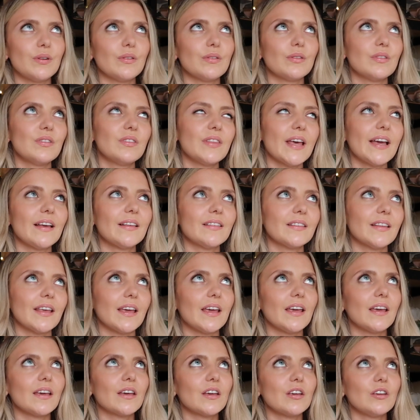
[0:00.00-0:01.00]
of those things,
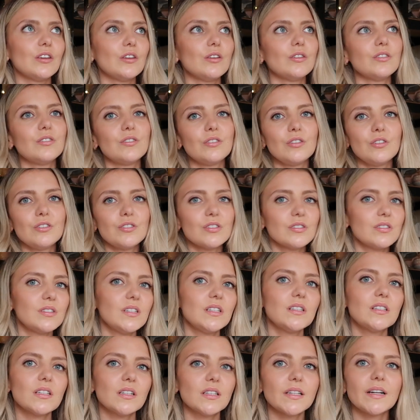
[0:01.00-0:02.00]
like you just
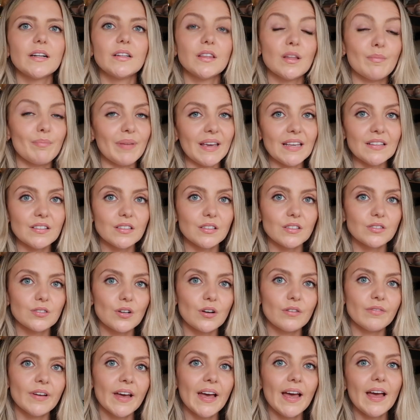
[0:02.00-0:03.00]
need to learn the basics
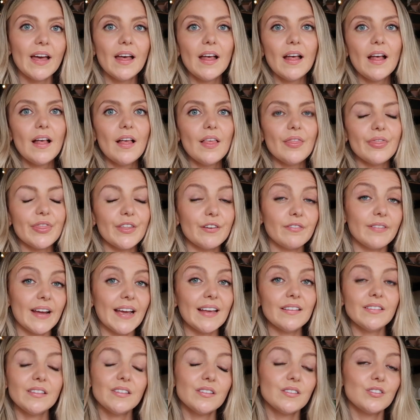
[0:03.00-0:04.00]
of it. The
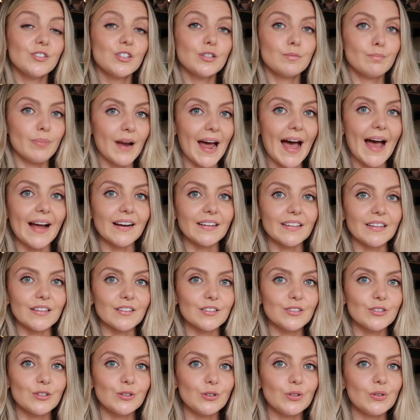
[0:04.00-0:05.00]
rest is just
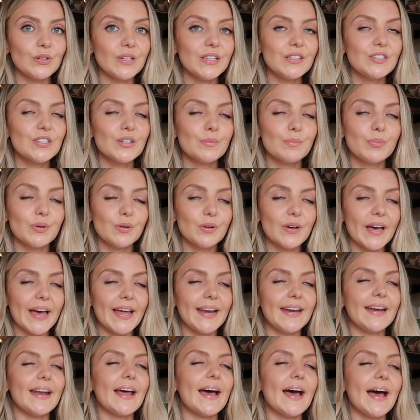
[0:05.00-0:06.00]
practice. So you need to put
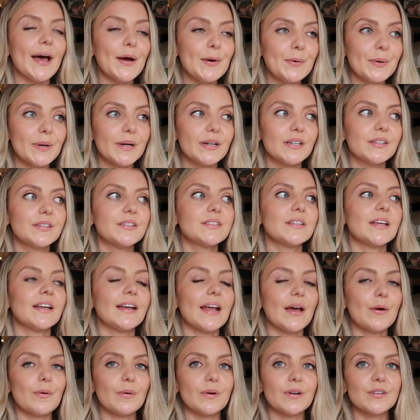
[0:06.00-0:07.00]
in hours
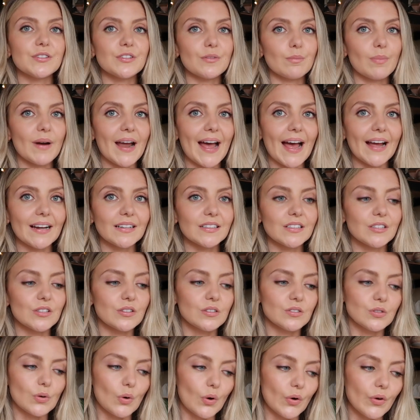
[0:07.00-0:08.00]
and hours of
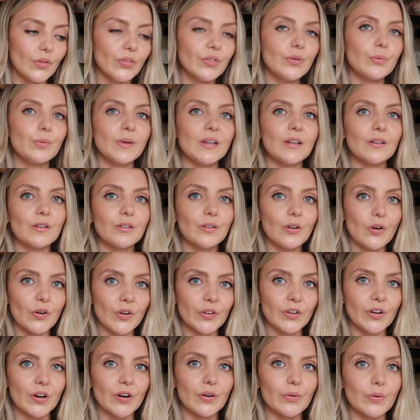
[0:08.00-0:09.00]
practice on the wheel
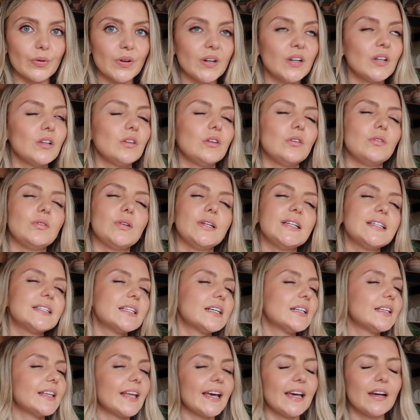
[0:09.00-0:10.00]
on your own. You need
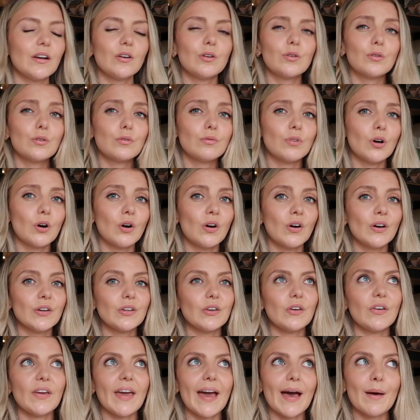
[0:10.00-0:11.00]
to let it go wrong.
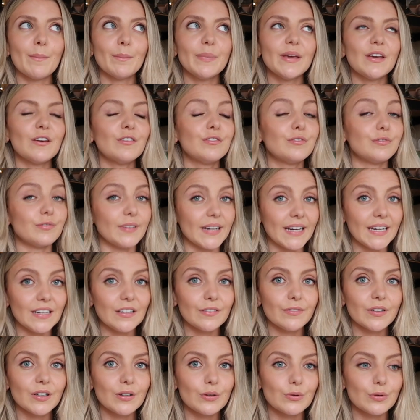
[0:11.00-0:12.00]
You can't be afraid
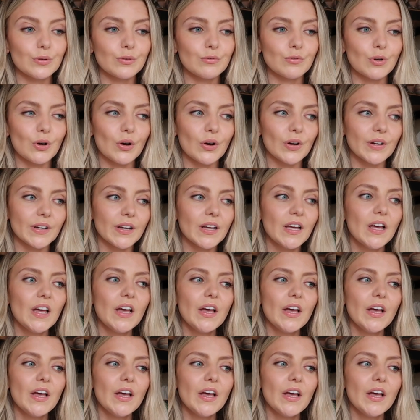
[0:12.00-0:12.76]
of it going wrong.